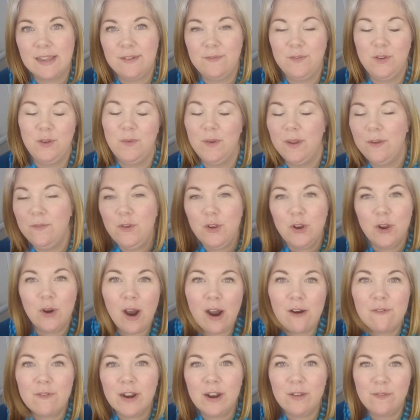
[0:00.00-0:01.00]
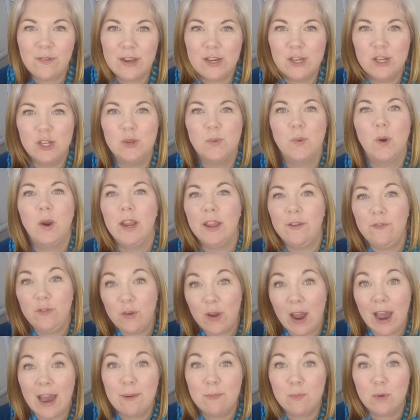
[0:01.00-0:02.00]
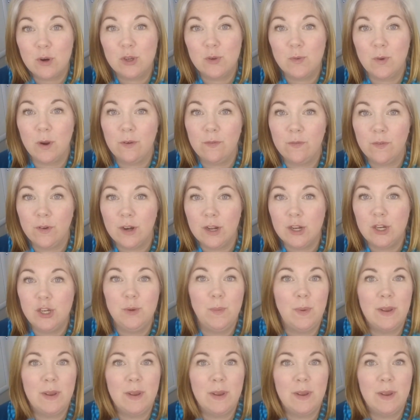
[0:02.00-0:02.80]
If you know how renovations work, if you add more square footage,